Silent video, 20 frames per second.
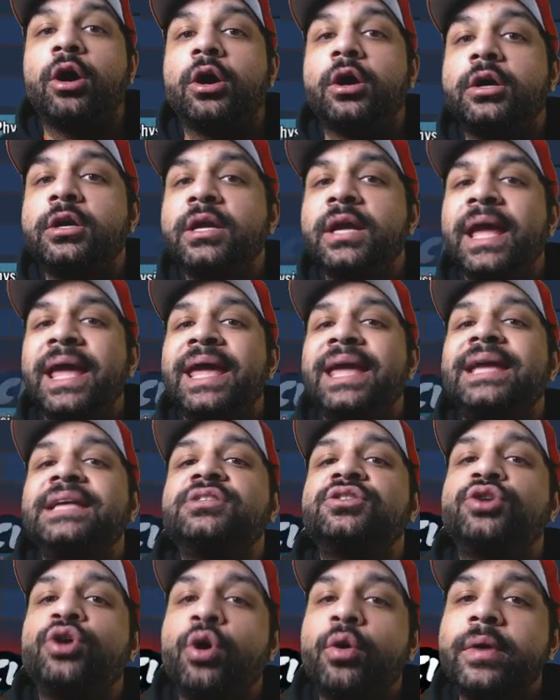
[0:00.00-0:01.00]
hard
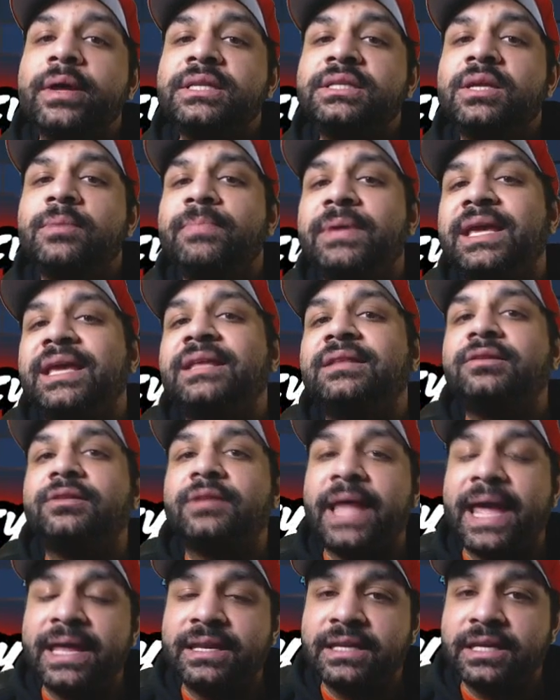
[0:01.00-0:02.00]
is going to be
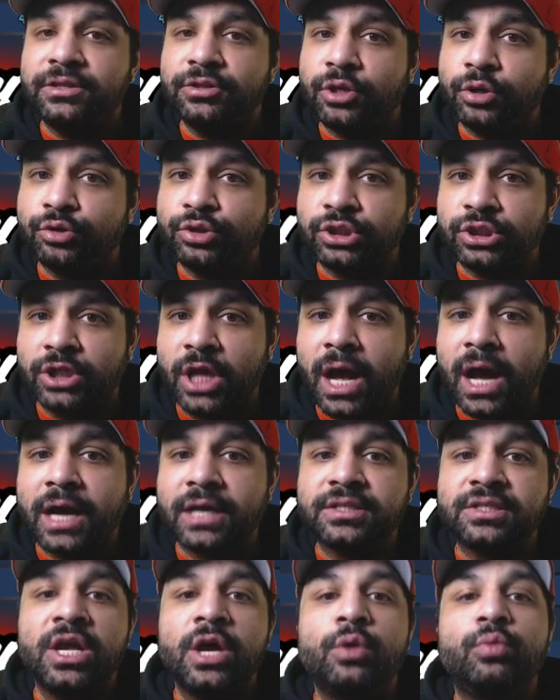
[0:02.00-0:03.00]
landing those
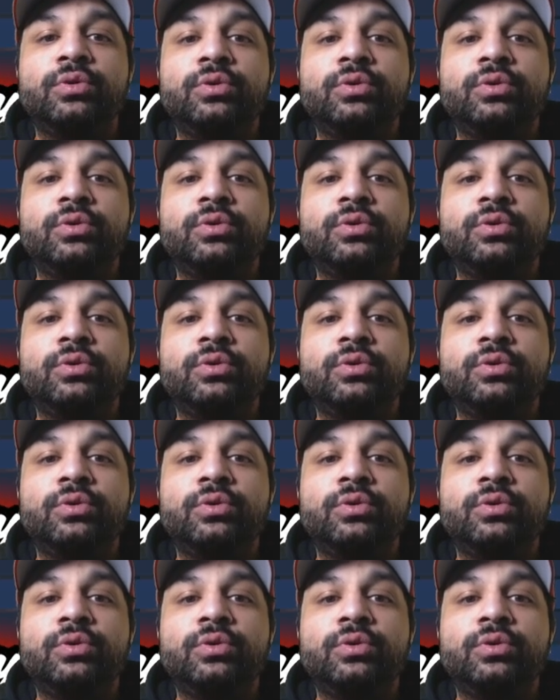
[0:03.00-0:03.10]
shocks,